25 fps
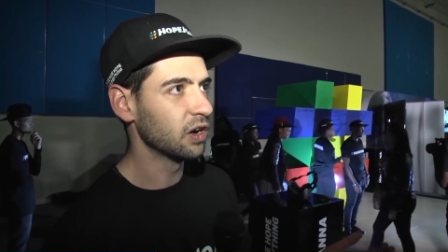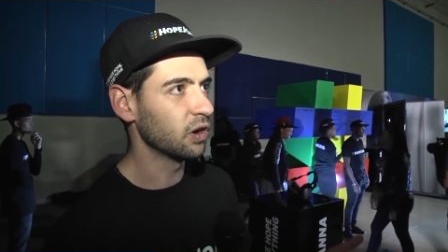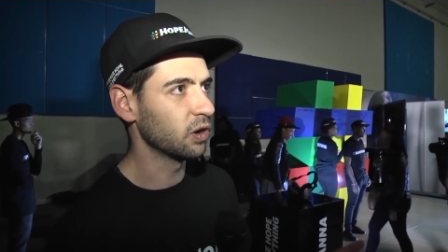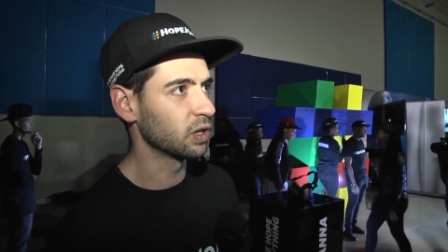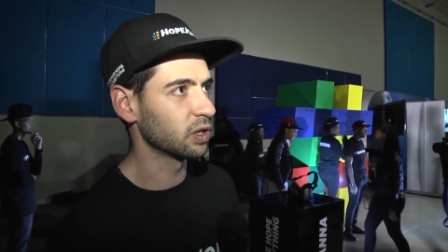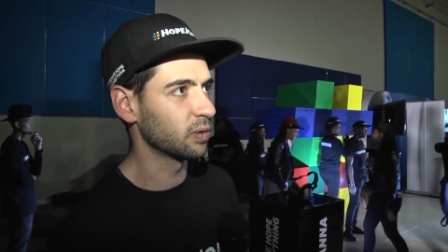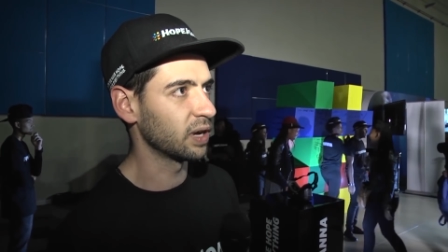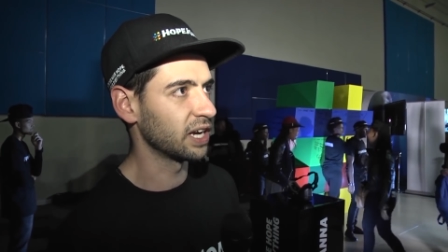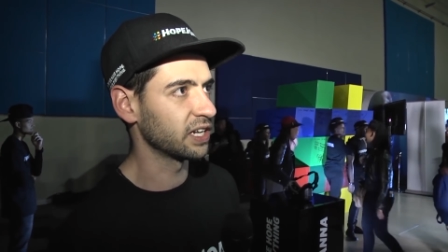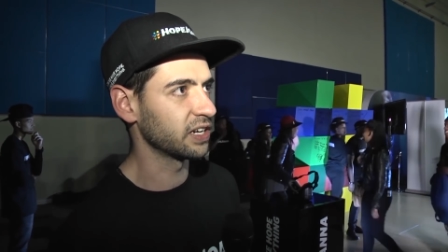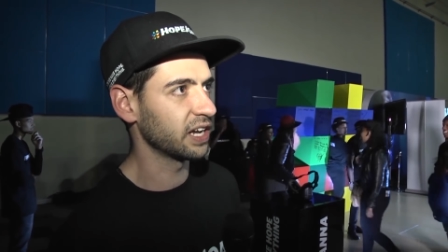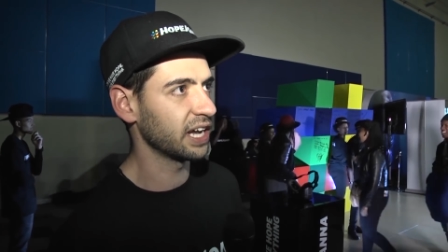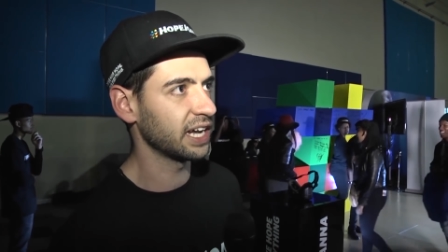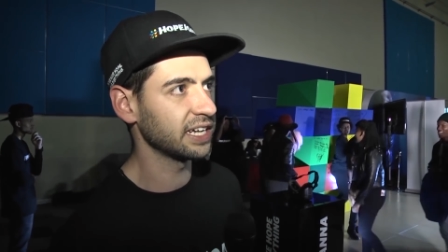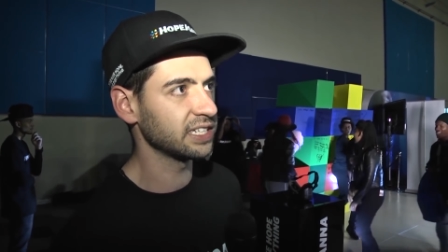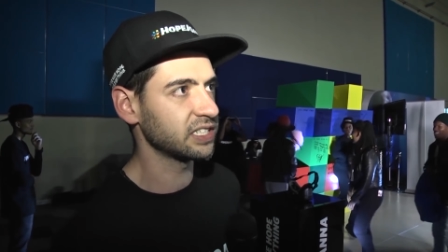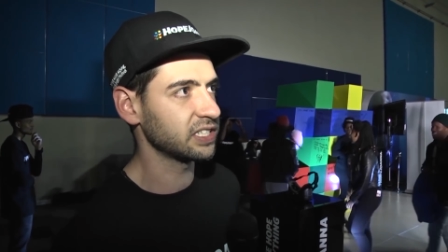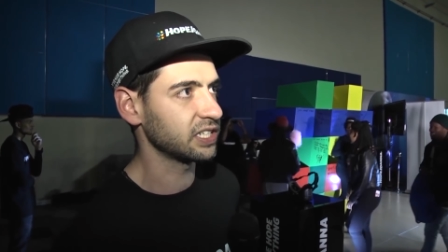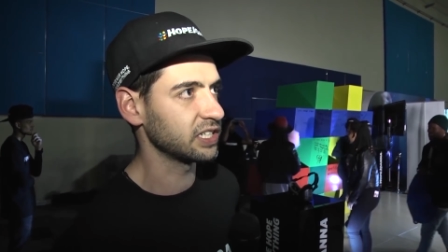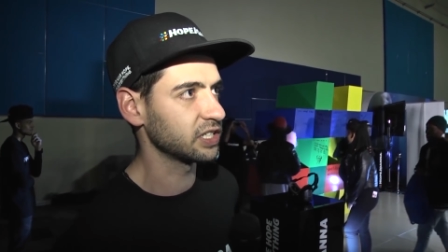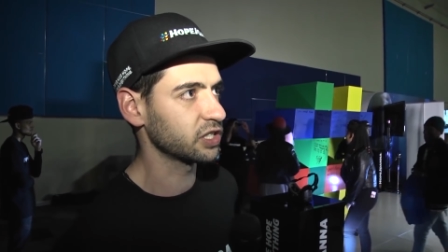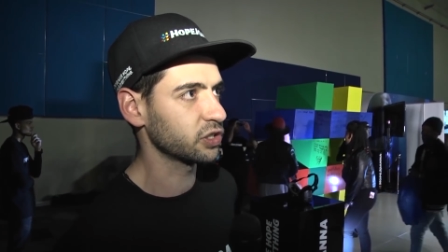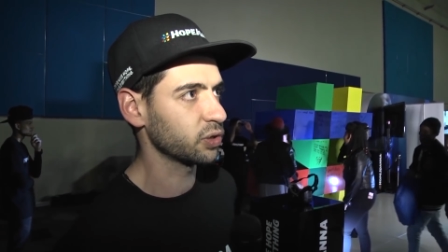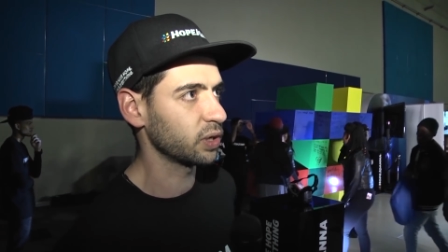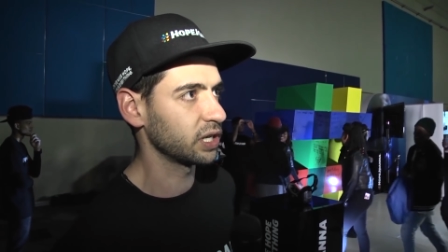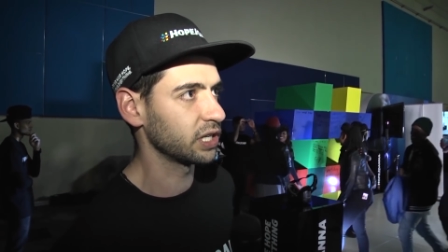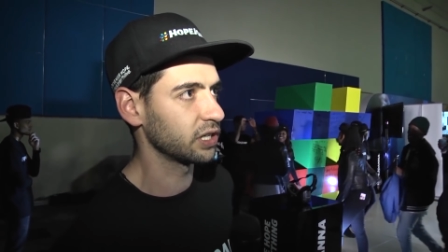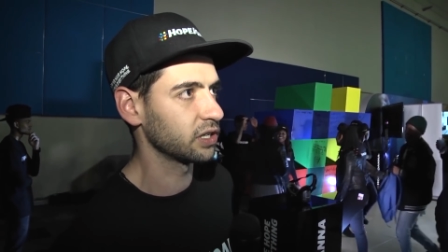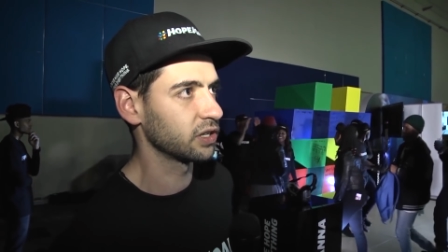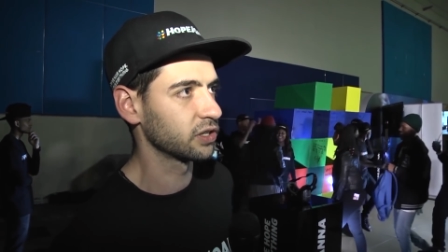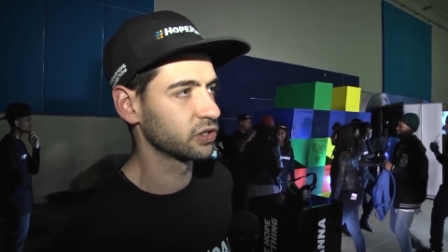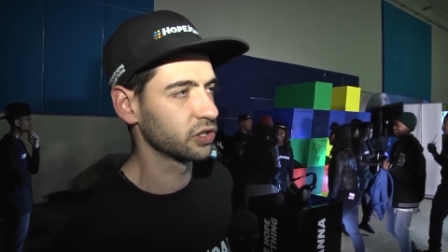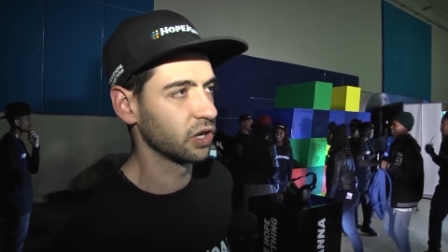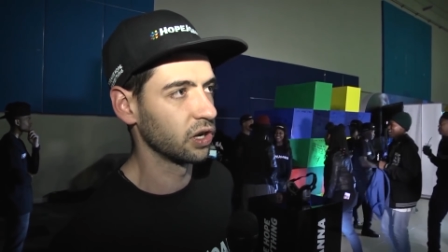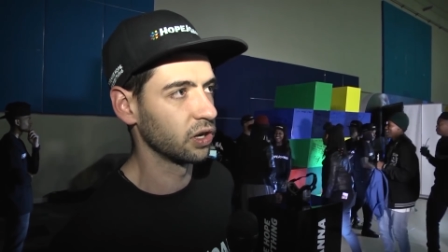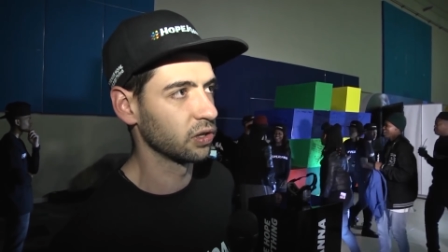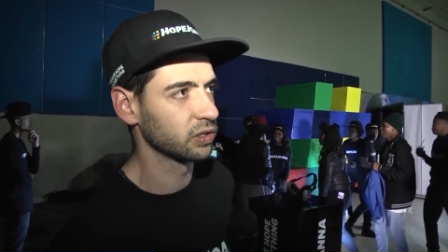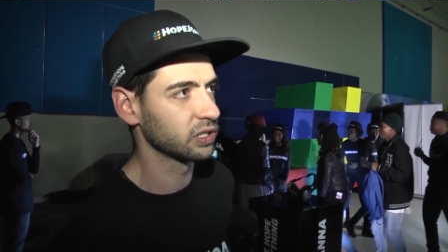all the way to 18, 20
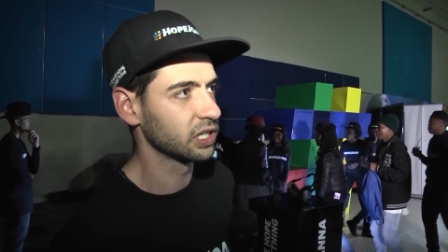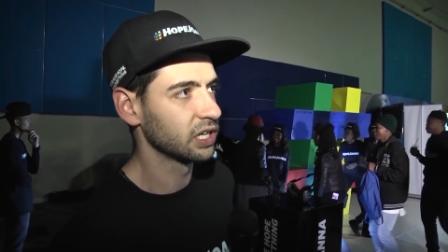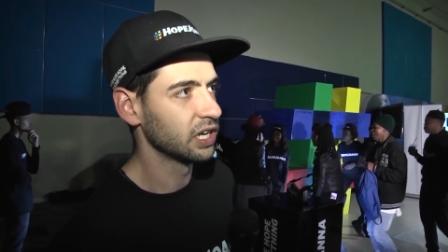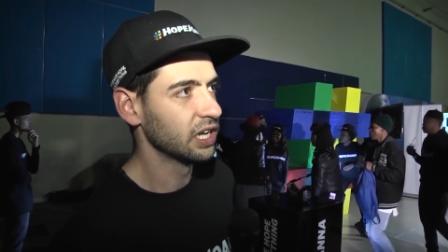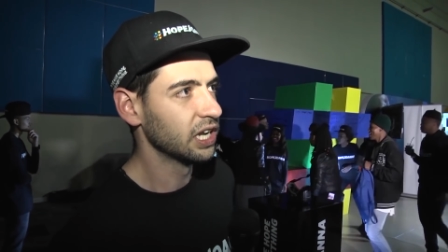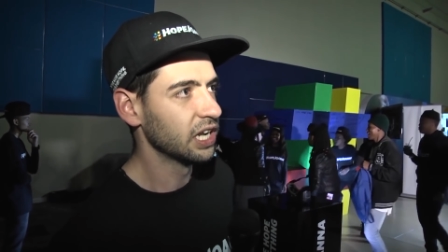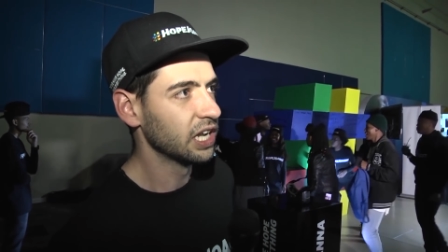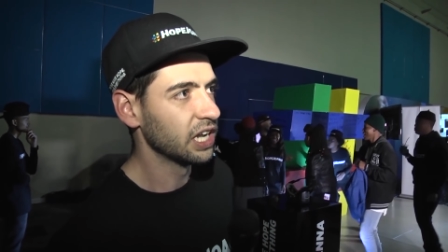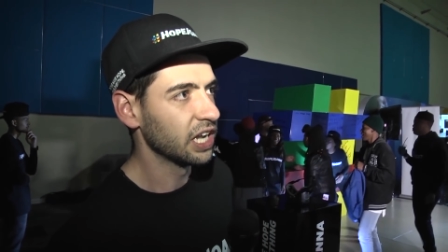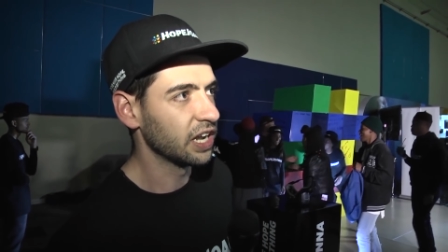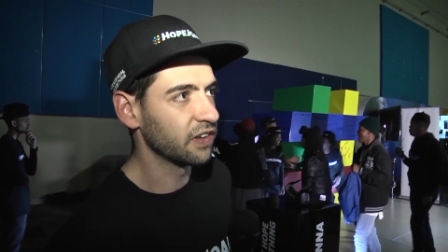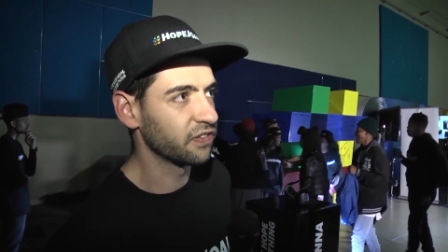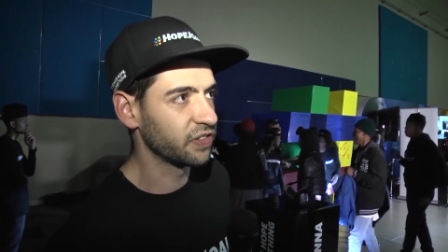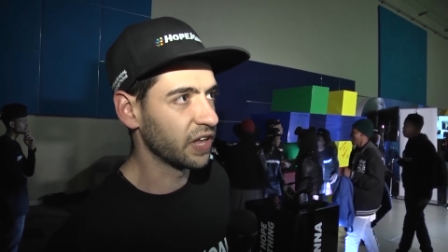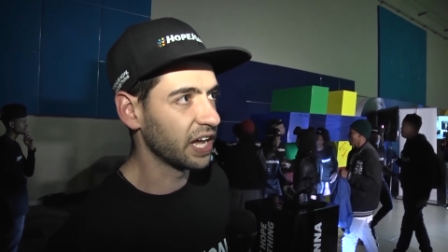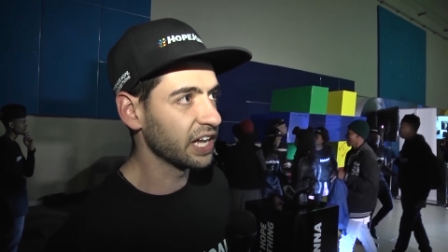years old, if